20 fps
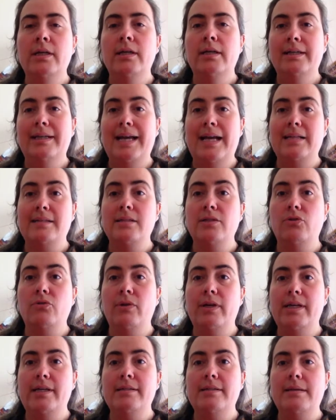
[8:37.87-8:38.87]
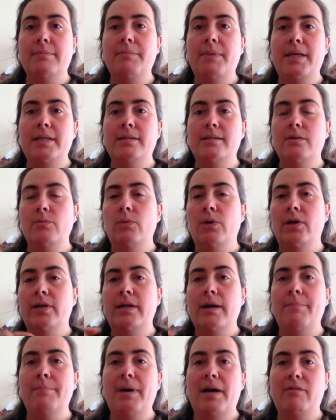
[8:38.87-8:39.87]
category is it means that when I
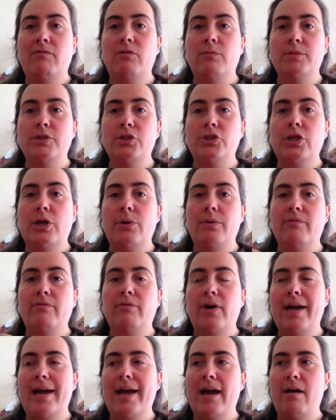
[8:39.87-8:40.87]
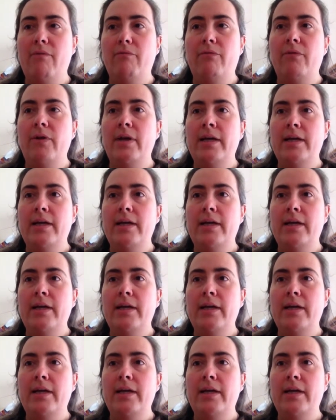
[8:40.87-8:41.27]
come back from a show, if I have